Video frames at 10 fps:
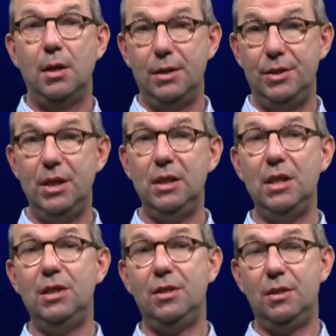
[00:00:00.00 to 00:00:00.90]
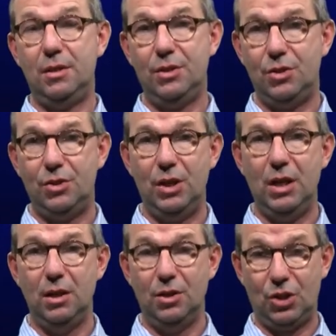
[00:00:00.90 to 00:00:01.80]

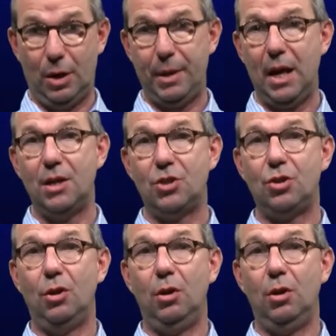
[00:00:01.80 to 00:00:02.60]
ddt sub s